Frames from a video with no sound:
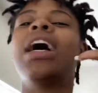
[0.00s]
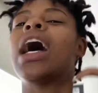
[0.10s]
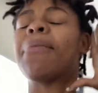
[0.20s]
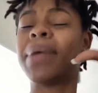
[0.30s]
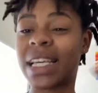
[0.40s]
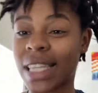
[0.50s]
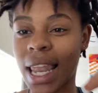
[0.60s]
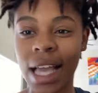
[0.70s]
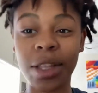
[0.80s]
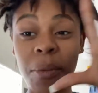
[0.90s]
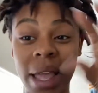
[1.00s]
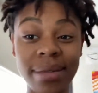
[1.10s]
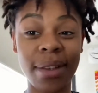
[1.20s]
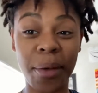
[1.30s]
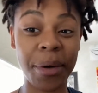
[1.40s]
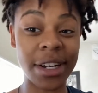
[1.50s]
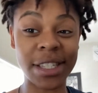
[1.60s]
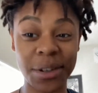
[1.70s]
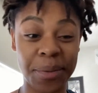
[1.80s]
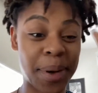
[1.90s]
because I like the waves of the
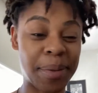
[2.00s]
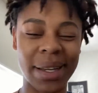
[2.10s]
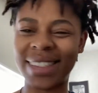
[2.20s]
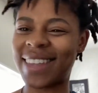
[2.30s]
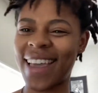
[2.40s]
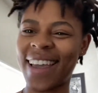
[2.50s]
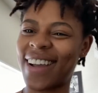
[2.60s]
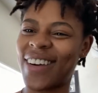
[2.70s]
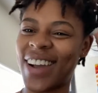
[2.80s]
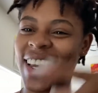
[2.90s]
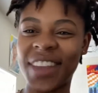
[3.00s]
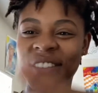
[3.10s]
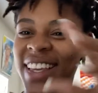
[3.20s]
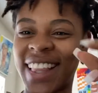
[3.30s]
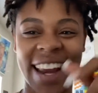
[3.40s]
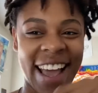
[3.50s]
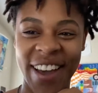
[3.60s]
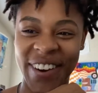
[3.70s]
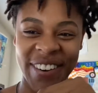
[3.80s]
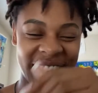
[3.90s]
ponytail pretty much. Dang girl, I couldn't even get that out.